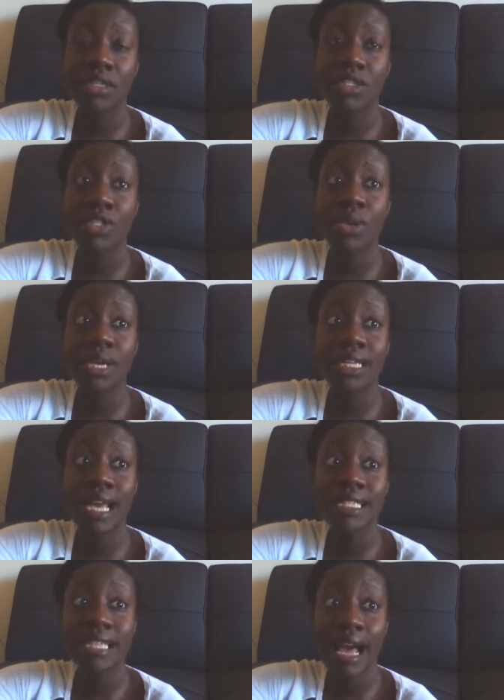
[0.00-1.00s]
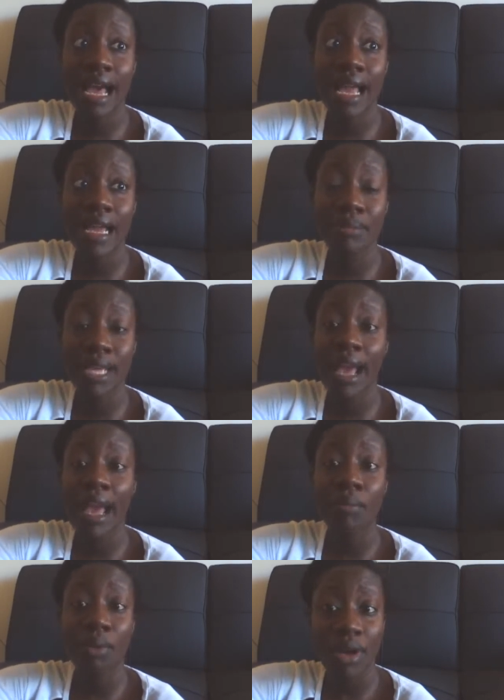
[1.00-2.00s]
during that time,
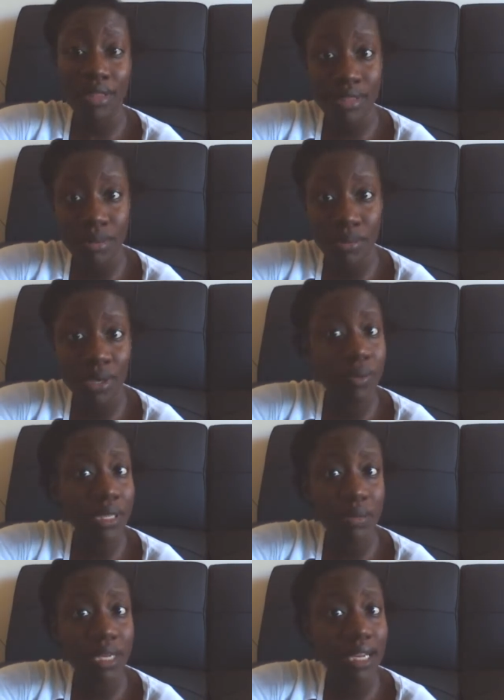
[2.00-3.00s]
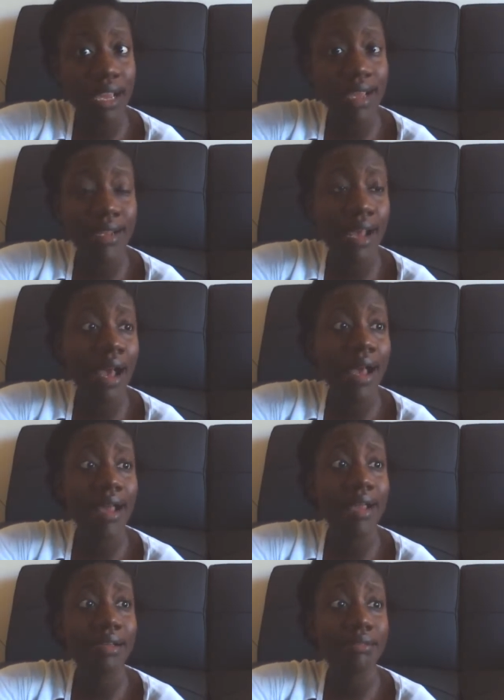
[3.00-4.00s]
yeah, I bought the book with me and
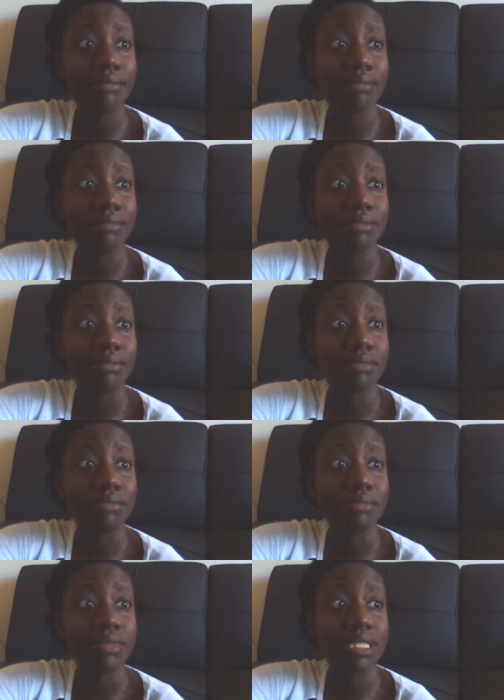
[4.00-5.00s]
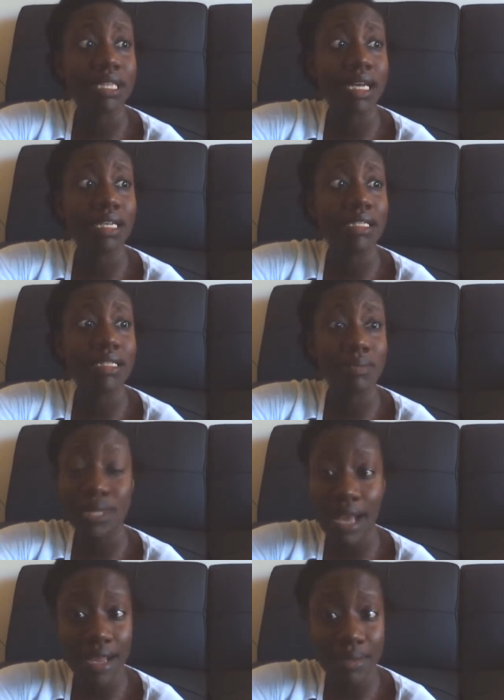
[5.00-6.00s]
I studied
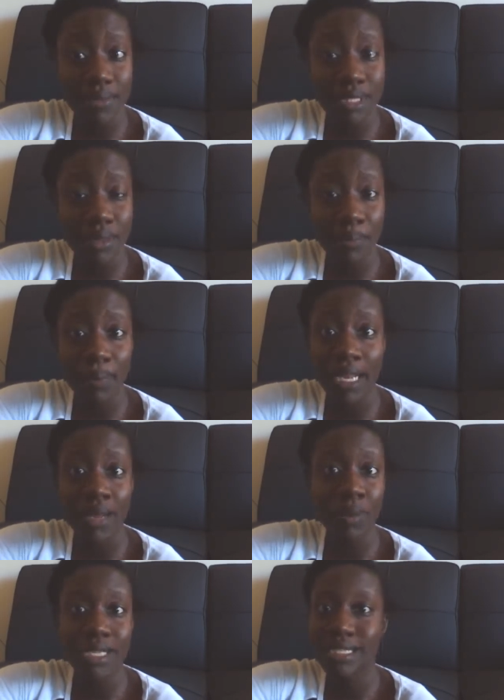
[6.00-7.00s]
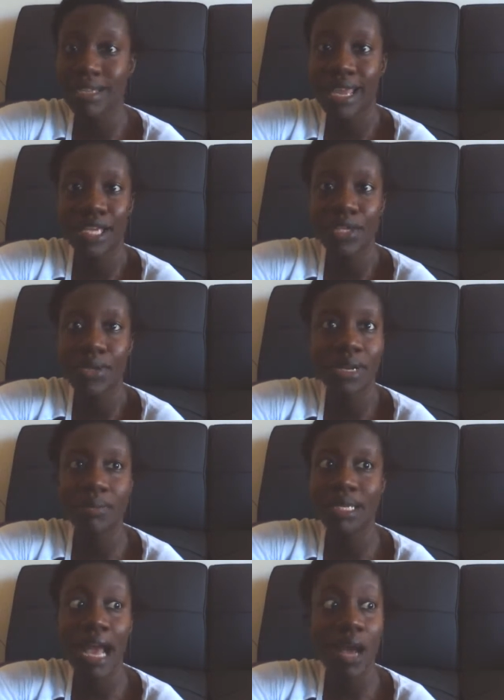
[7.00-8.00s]
sometimes, but it wasn't like, you know what I
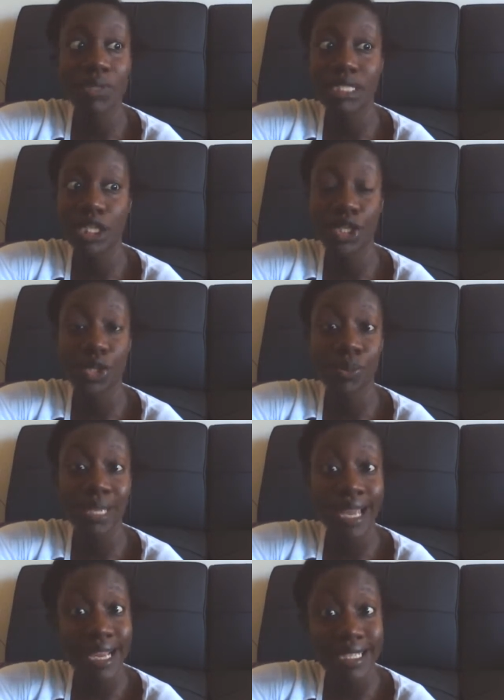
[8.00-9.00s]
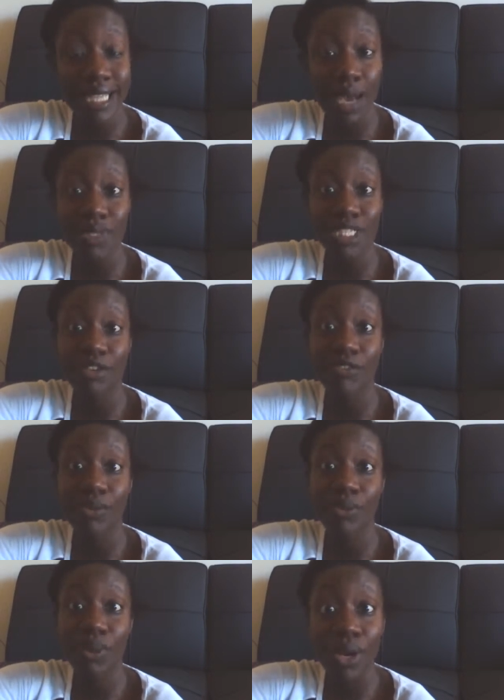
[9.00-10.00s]
mean? I was in a new place. I was there
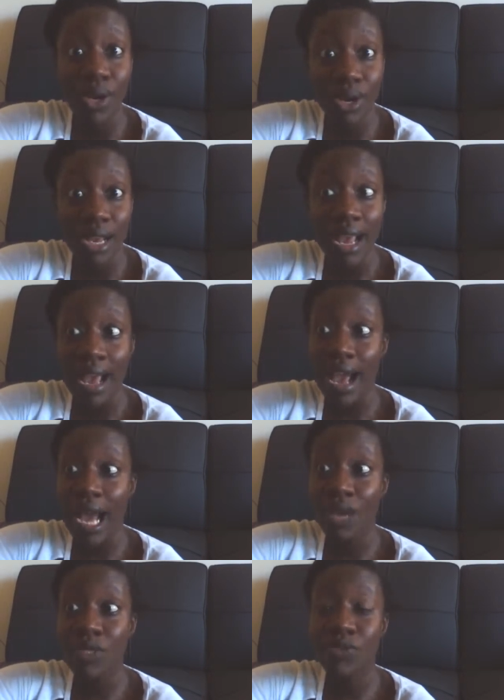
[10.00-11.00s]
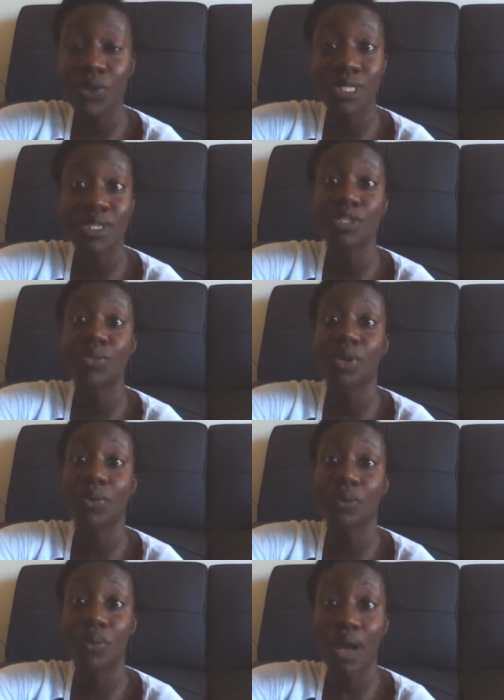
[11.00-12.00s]
for work. I was focused on
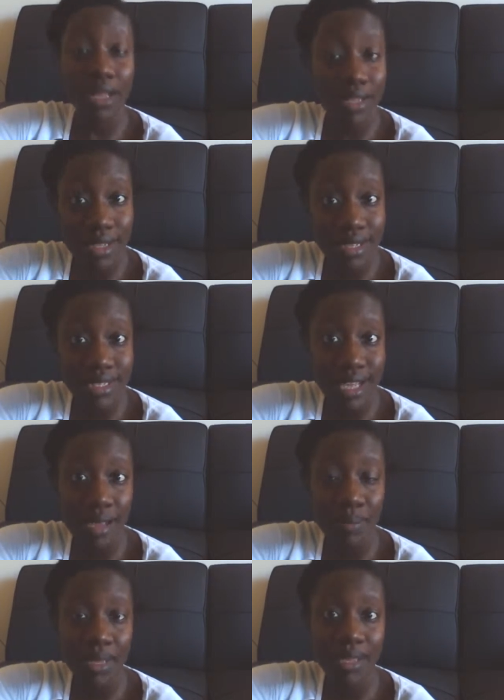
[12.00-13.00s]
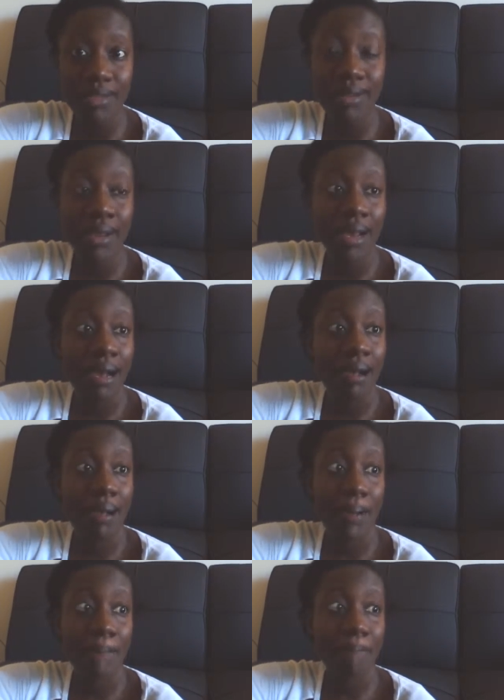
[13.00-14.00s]
doing well in the assignment.
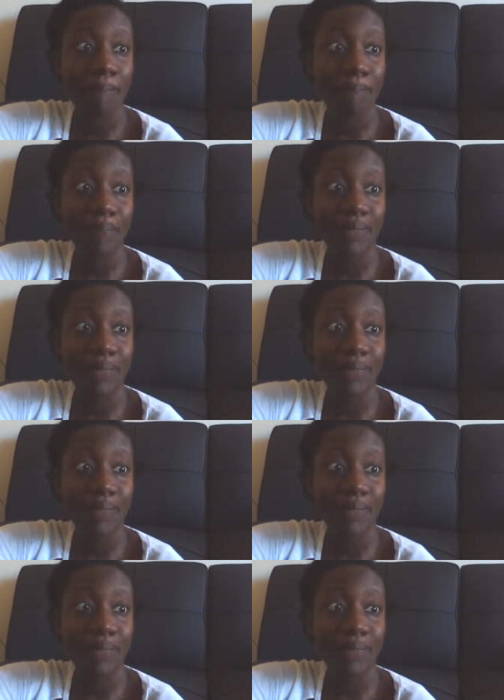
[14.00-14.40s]
I